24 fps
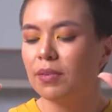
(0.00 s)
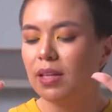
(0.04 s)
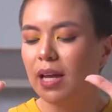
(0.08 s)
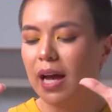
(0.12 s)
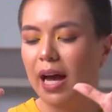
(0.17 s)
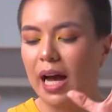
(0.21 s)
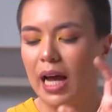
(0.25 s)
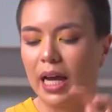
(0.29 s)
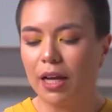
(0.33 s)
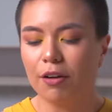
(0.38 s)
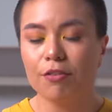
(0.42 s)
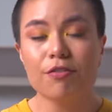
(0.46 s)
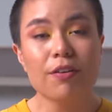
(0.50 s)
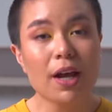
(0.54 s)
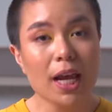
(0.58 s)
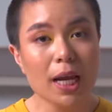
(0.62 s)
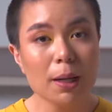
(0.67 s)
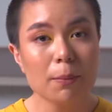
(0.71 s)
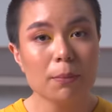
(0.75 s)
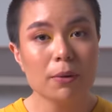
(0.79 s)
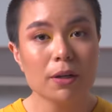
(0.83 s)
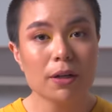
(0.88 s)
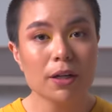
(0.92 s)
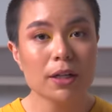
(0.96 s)
High
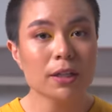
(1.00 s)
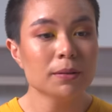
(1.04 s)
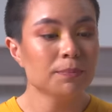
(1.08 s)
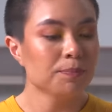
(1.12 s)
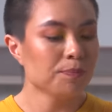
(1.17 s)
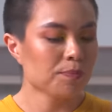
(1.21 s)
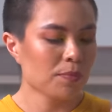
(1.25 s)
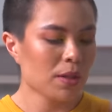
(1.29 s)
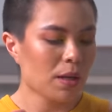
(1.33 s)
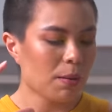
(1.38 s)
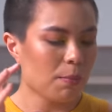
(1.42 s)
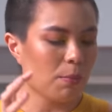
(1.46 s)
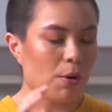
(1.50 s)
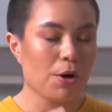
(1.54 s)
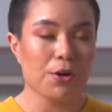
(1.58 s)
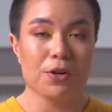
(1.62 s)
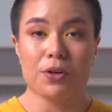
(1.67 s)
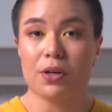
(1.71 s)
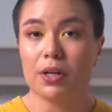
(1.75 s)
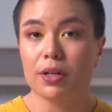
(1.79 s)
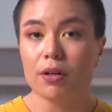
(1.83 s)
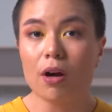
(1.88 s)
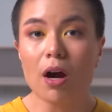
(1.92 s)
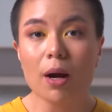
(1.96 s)
fiber,
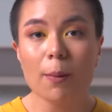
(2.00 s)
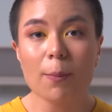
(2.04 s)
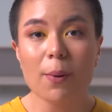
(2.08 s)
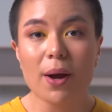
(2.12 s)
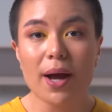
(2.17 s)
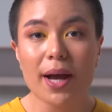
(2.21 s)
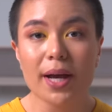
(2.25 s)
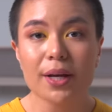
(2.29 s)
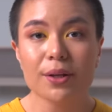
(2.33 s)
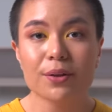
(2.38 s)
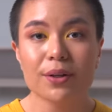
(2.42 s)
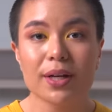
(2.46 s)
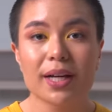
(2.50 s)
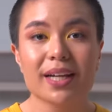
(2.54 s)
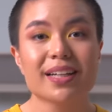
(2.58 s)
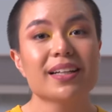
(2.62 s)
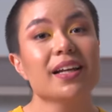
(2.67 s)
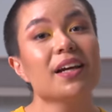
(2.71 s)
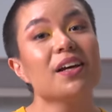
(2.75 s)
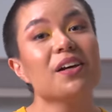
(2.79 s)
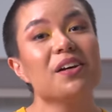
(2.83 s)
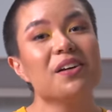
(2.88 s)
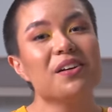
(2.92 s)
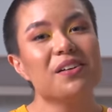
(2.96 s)
moderate
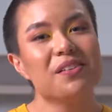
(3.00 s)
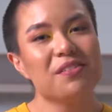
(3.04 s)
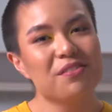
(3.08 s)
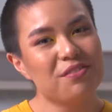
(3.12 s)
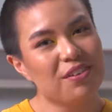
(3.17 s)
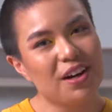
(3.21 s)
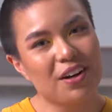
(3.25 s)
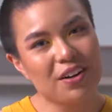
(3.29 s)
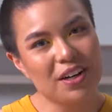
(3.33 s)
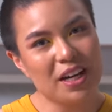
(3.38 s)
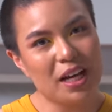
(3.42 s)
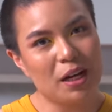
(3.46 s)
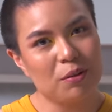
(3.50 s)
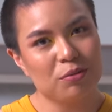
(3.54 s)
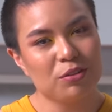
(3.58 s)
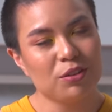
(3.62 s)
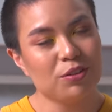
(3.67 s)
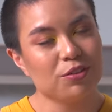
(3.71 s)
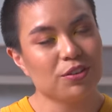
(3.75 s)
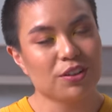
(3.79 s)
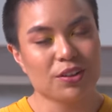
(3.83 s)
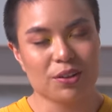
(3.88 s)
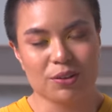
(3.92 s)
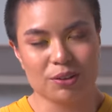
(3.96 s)
carbohydrate, very helpful
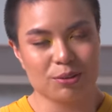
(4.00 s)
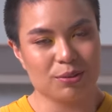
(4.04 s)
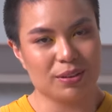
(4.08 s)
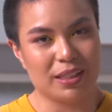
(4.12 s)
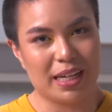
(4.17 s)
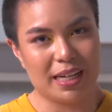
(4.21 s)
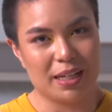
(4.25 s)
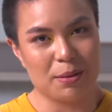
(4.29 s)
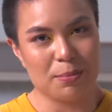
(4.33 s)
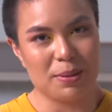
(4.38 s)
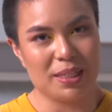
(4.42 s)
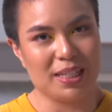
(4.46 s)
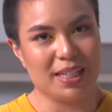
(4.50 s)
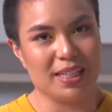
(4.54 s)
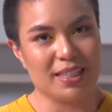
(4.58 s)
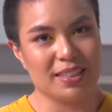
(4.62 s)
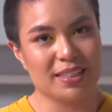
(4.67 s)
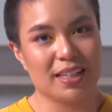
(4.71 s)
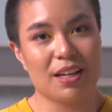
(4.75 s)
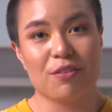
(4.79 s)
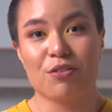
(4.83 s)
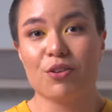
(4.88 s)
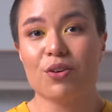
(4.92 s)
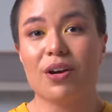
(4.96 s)
for those with diabetes.
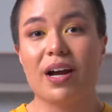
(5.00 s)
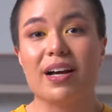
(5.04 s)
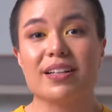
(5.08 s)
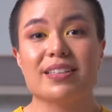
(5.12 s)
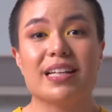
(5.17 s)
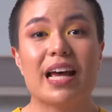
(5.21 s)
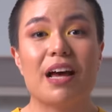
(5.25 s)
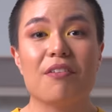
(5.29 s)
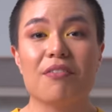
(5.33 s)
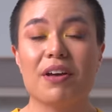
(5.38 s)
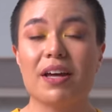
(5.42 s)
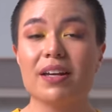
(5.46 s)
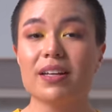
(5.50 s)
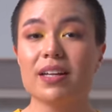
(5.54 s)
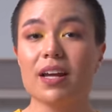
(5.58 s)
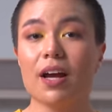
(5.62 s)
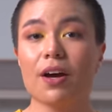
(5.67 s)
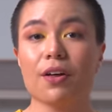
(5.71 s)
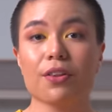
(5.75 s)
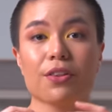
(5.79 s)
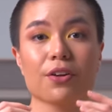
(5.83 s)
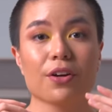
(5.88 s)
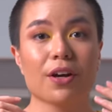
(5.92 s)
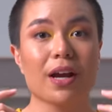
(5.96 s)
If you guys have any
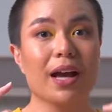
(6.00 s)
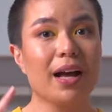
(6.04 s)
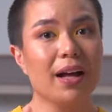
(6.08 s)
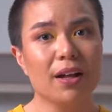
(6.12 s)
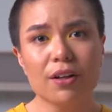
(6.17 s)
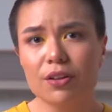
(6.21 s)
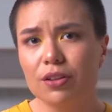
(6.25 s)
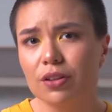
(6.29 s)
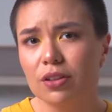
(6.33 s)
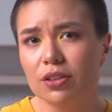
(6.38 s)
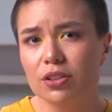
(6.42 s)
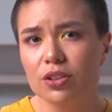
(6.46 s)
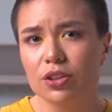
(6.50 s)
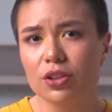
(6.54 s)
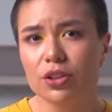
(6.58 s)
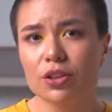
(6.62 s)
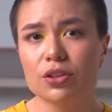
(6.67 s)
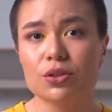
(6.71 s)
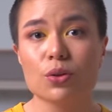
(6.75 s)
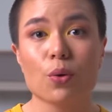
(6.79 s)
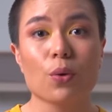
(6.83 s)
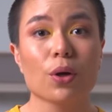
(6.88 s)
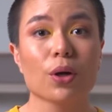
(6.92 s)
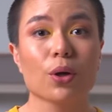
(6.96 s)
other health
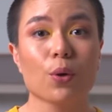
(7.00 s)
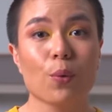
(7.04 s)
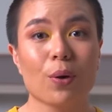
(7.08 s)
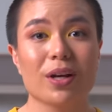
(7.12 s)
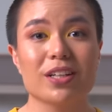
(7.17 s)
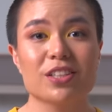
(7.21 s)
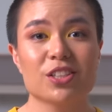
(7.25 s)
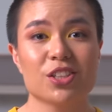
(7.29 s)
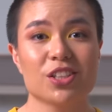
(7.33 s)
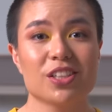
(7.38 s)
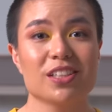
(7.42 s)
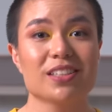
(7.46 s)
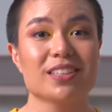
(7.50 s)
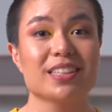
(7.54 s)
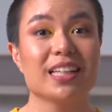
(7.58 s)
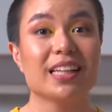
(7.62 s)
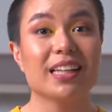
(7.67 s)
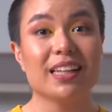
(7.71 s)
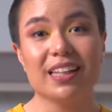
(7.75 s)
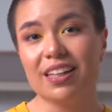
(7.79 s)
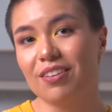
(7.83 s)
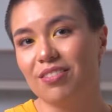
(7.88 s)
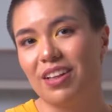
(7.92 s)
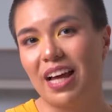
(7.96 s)
concerns or questions,
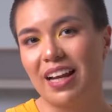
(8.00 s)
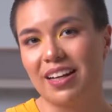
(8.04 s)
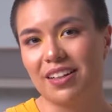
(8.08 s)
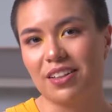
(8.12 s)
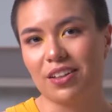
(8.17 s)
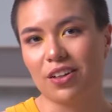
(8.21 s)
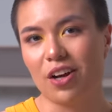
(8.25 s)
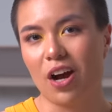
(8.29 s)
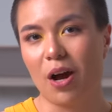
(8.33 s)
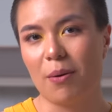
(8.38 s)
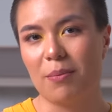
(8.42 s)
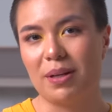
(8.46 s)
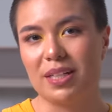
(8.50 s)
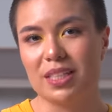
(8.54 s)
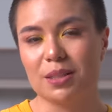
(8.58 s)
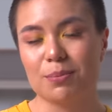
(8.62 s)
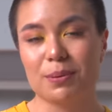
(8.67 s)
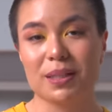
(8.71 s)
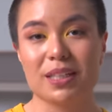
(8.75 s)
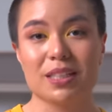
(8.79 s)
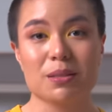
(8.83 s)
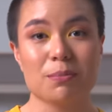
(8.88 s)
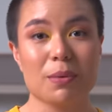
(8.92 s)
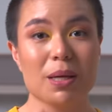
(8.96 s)
then leave that in the comments,
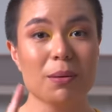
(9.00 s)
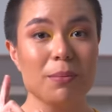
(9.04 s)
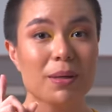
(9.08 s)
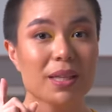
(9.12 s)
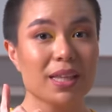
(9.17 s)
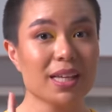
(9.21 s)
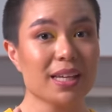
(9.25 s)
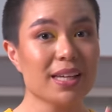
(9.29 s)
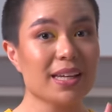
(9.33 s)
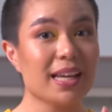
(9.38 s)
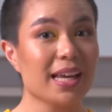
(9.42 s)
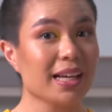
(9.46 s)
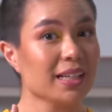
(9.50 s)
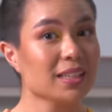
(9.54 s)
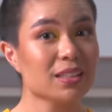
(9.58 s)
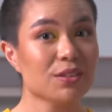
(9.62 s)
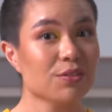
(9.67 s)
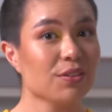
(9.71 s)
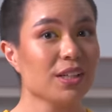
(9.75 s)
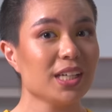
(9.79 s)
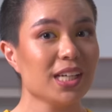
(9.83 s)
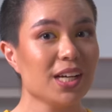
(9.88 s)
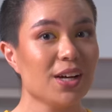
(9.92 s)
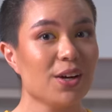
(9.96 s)
because maybe the next
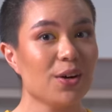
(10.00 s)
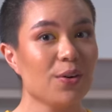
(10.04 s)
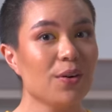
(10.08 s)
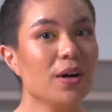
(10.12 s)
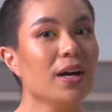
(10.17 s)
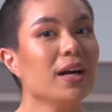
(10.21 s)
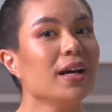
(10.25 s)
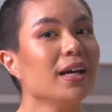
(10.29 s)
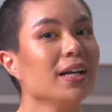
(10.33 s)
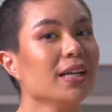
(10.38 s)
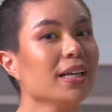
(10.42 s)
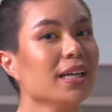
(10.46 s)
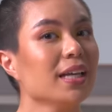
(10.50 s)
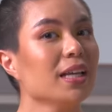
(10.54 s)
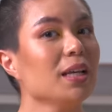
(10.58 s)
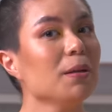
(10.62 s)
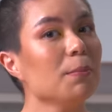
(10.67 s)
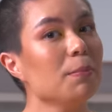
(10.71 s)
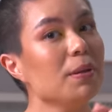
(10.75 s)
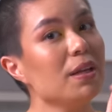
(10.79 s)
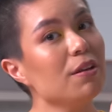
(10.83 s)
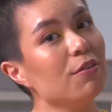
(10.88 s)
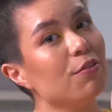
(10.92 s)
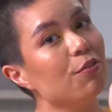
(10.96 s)
video can
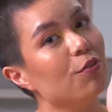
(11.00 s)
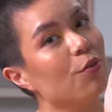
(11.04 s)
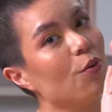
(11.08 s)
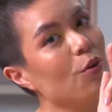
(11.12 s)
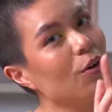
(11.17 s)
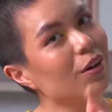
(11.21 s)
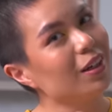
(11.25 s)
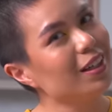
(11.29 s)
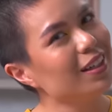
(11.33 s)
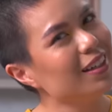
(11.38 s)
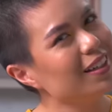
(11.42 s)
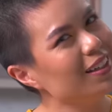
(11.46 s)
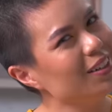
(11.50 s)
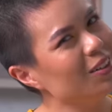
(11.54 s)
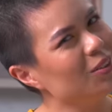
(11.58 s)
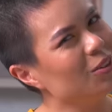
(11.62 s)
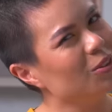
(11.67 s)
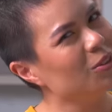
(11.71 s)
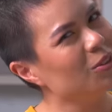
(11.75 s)
be for you.